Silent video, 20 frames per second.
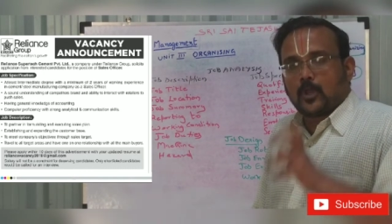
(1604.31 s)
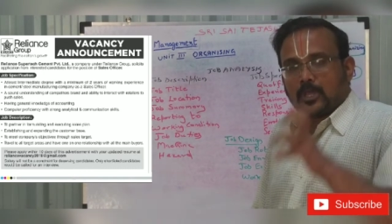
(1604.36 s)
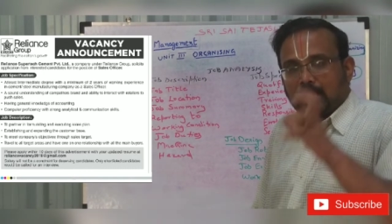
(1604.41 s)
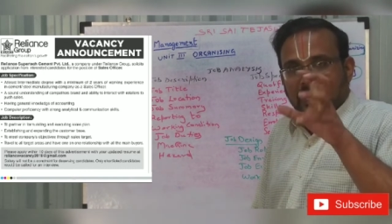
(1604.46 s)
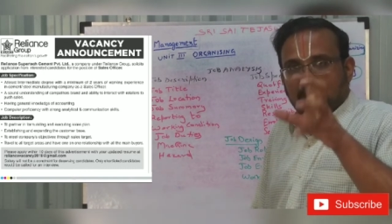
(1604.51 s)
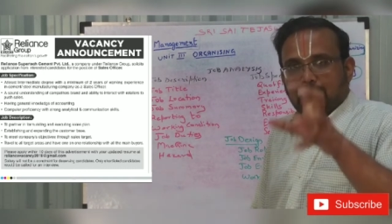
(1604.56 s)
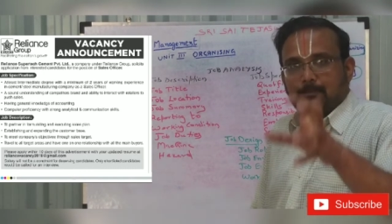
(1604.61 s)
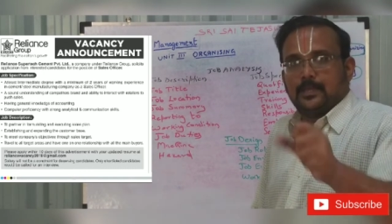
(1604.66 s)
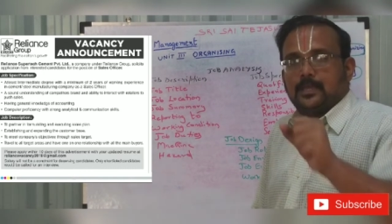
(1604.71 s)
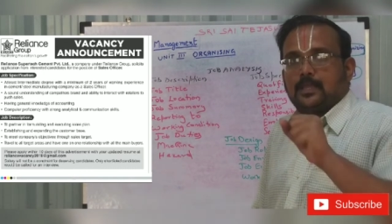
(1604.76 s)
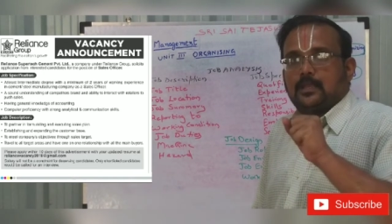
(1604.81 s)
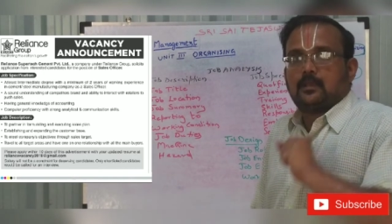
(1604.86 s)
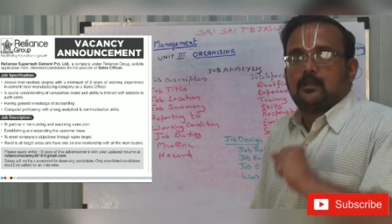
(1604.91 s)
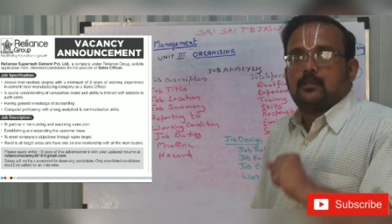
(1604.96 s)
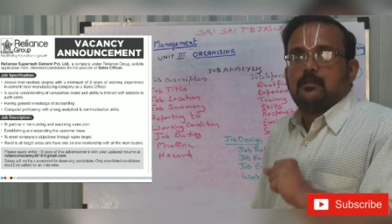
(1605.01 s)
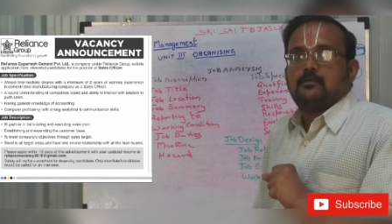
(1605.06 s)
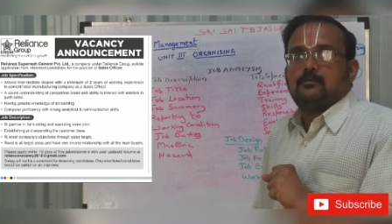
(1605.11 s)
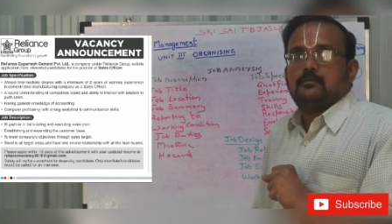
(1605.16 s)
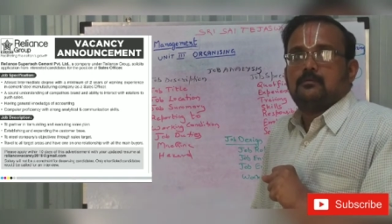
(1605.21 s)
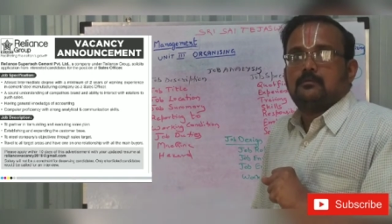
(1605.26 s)

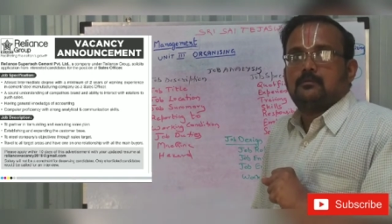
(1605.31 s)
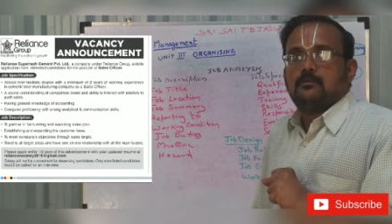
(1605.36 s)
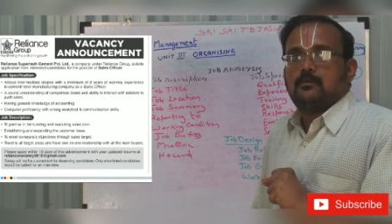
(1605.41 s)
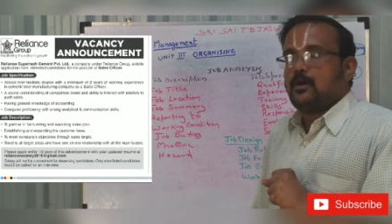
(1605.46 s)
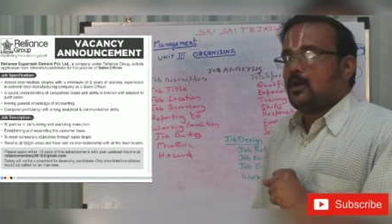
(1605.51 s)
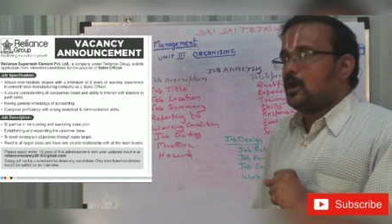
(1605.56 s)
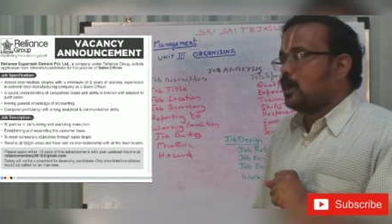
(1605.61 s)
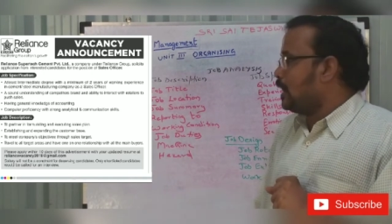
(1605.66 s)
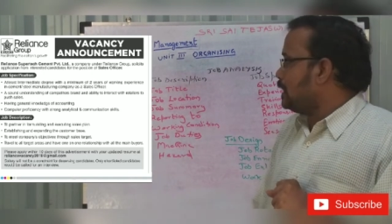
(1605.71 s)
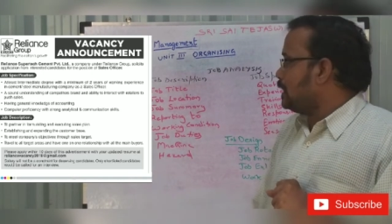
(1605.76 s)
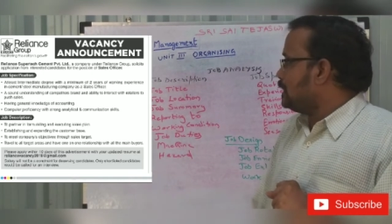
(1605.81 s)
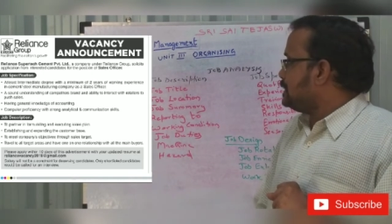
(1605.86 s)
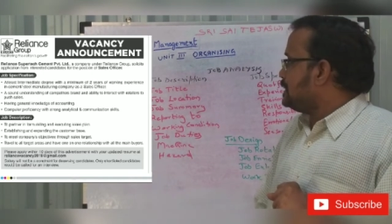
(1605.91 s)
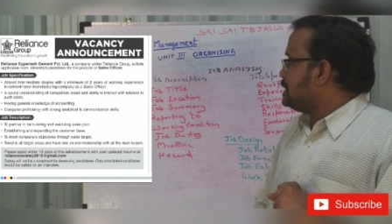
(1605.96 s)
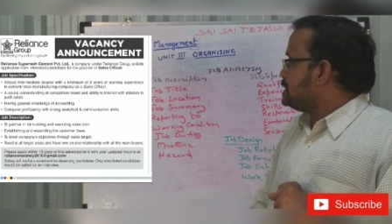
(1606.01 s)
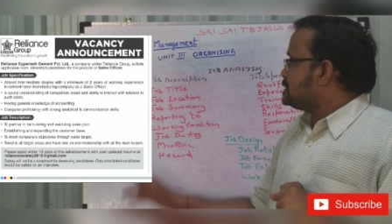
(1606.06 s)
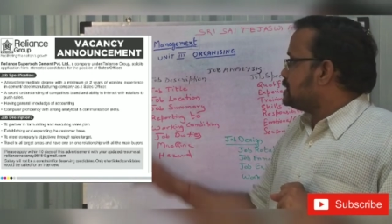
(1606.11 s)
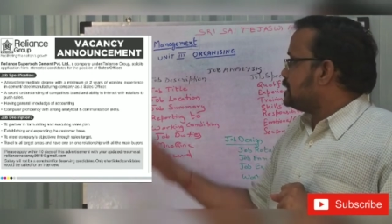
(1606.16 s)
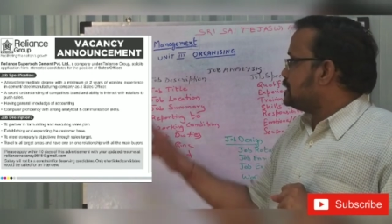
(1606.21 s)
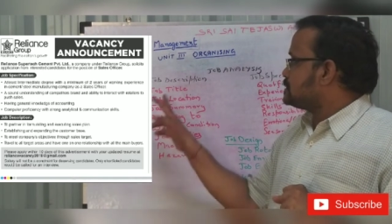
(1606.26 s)
programmer,
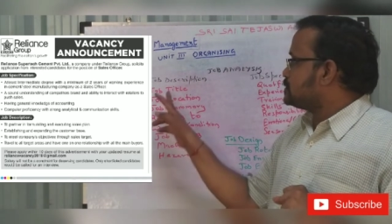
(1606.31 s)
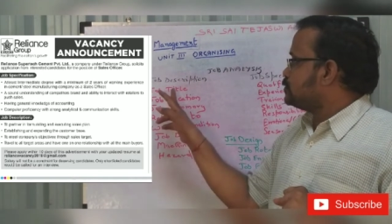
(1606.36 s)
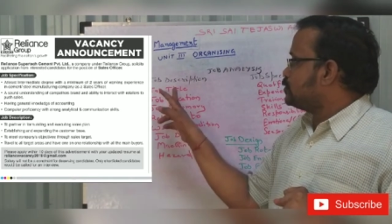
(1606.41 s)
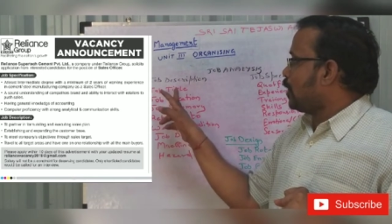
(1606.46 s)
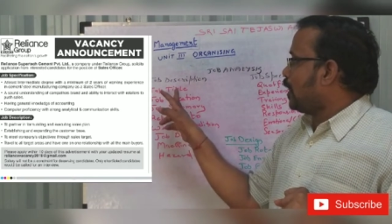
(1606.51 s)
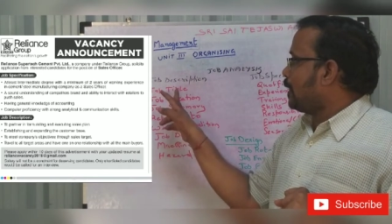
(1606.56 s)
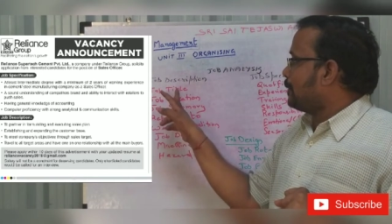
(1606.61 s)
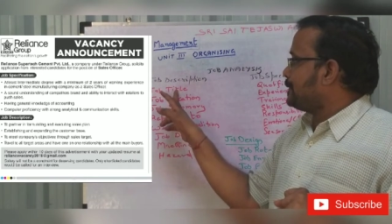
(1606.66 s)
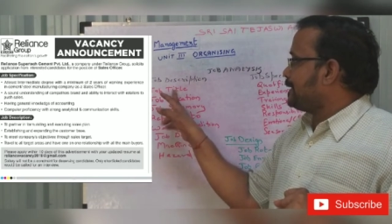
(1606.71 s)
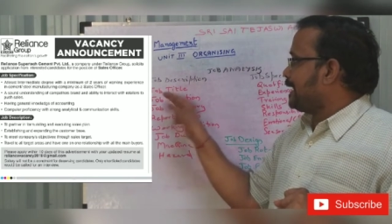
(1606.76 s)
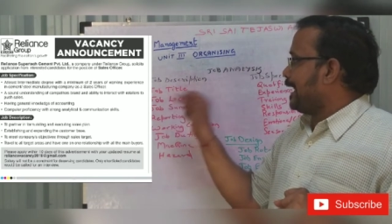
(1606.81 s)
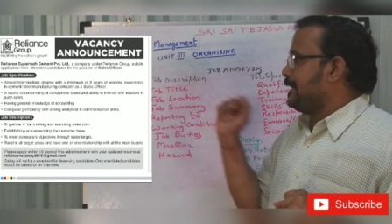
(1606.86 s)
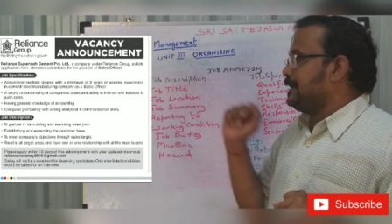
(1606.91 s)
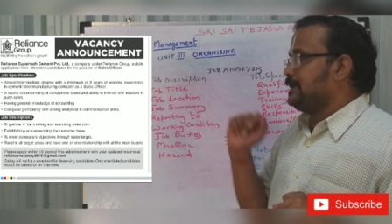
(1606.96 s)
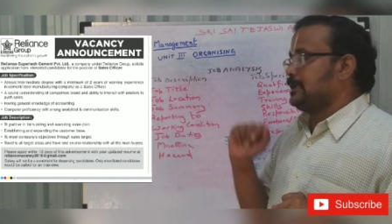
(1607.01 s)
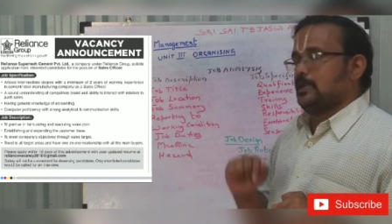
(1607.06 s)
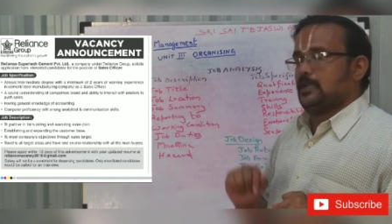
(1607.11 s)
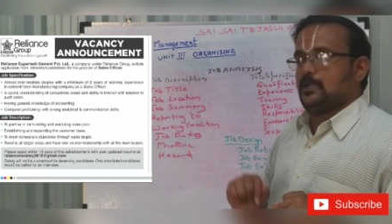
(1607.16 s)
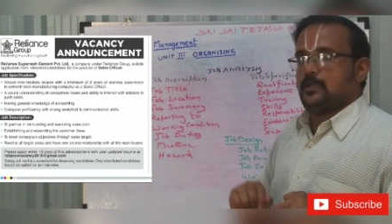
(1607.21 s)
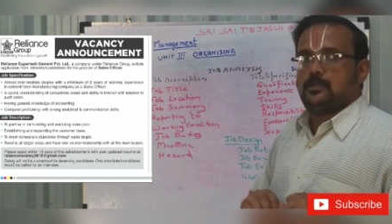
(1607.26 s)
all this is job
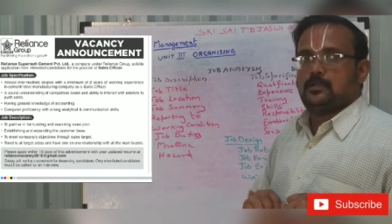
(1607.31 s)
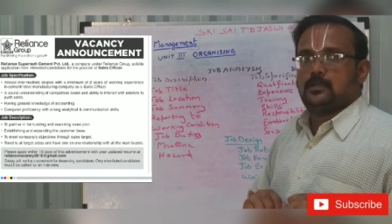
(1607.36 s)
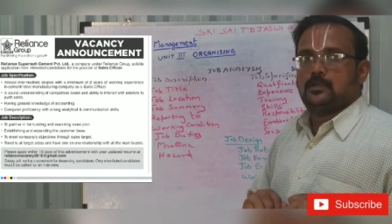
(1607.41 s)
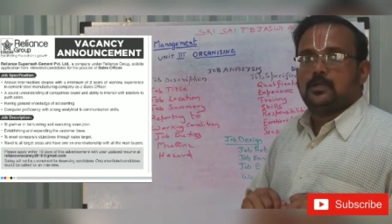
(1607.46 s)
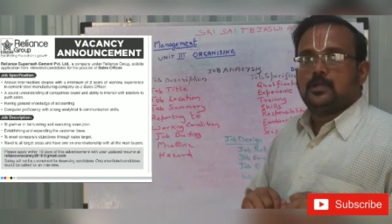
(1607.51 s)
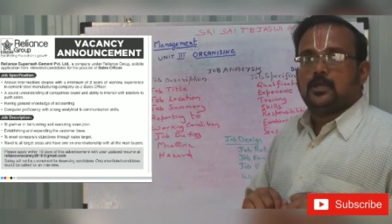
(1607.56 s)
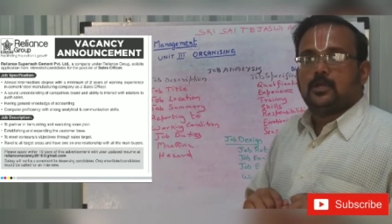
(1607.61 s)
title.